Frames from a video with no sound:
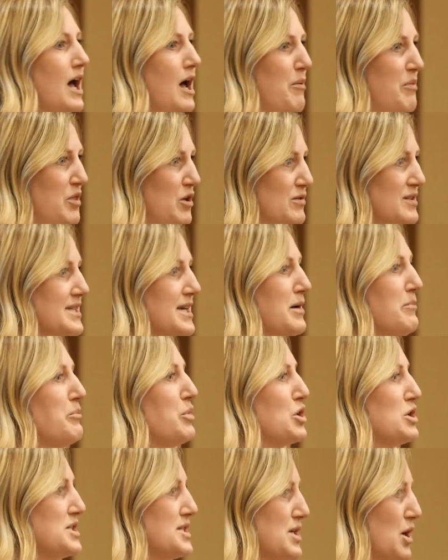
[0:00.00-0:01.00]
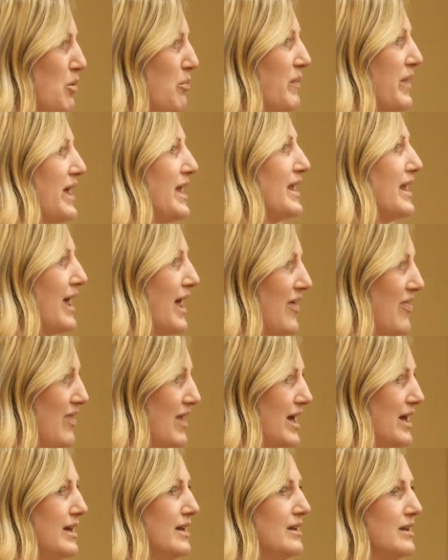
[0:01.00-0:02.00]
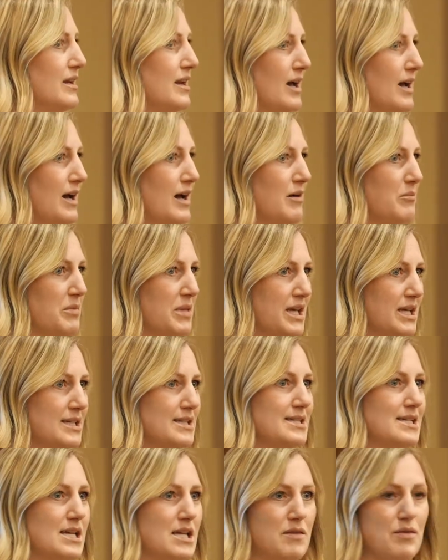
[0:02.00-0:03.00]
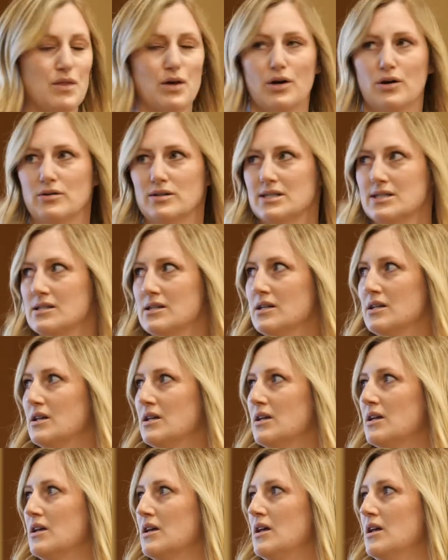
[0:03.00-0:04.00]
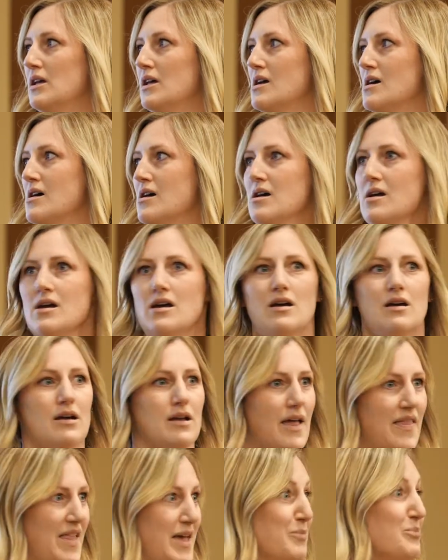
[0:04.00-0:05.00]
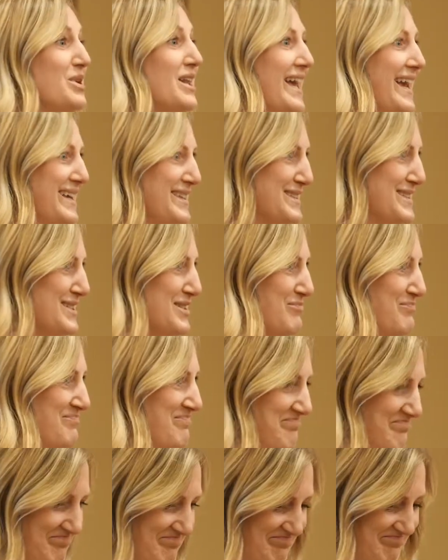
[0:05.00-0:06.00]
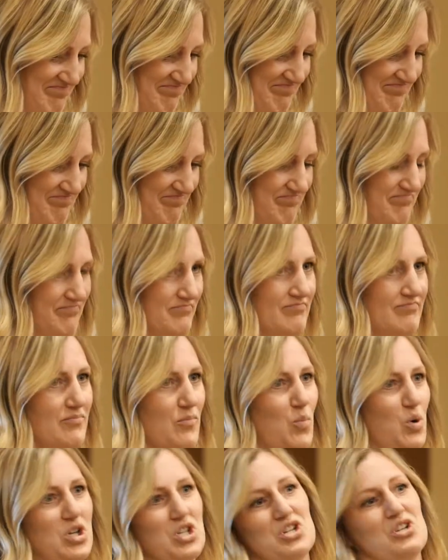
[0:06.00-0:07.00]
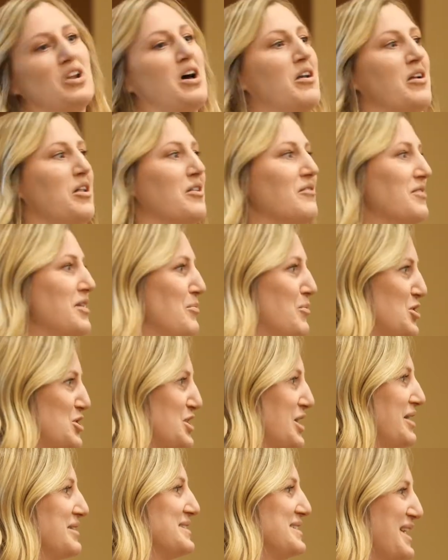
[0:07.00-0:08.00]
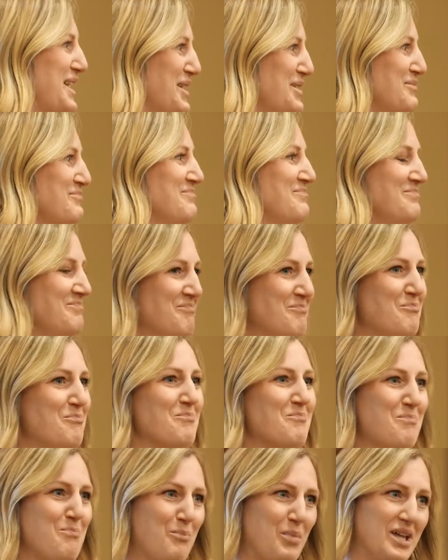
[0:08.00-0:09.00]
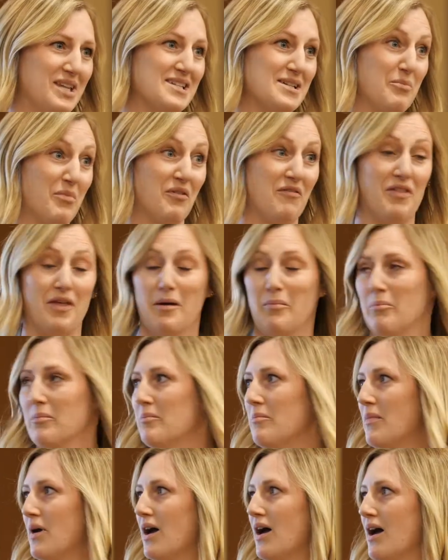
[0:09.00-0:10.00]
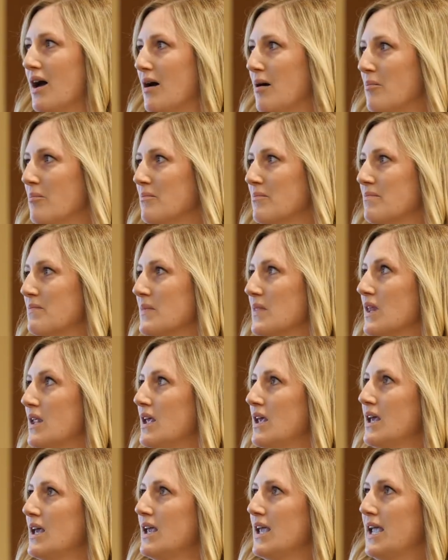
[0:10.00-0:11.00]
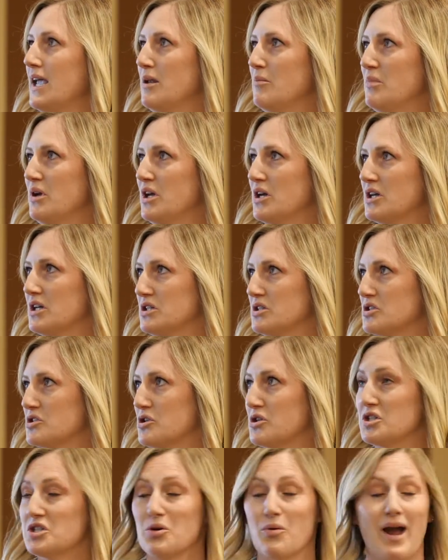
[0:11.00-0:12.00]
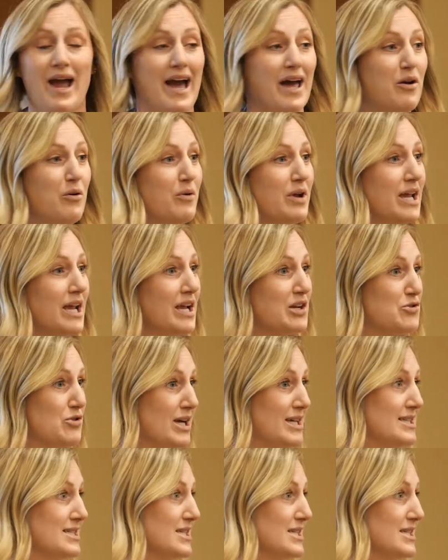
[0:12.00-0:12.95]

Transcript: Those get burst open, and then kids eat those. And then plants, which not all of them are toxic, but some of them can be a concern. So how do we address